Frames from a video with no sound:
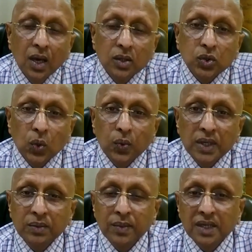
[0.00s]
So
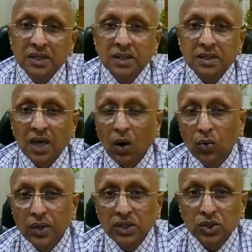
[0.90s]
which medicines, how
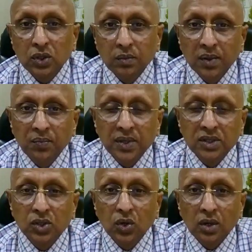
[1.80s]
it should be
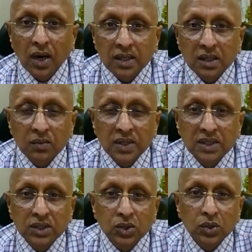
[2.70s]
preserved, otherwise
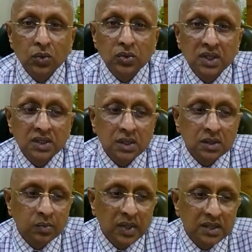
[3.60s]
it loses
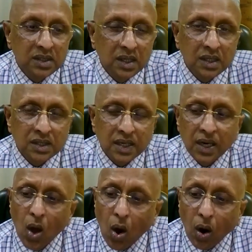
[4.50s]
its medicinal strength,